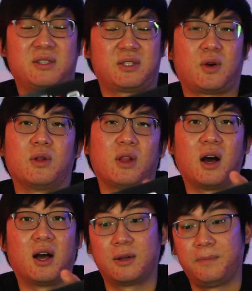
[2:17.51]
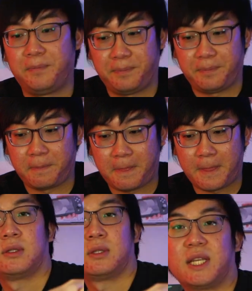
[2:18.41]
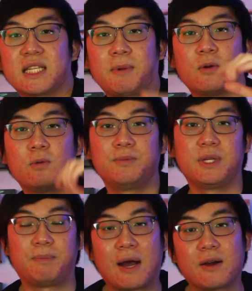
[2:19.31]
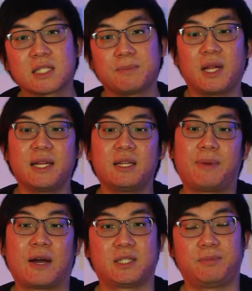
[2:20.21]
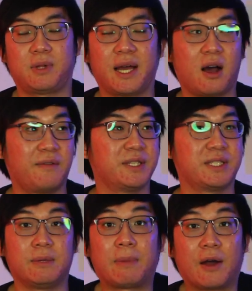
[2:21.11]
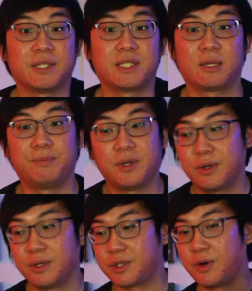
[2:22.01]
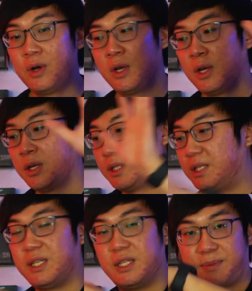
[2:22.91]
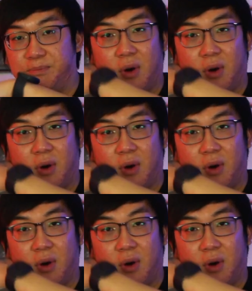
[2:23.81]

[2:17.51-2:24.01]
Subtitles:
so long. The next part would be the power supply. The power supply obviously powers the computer, so these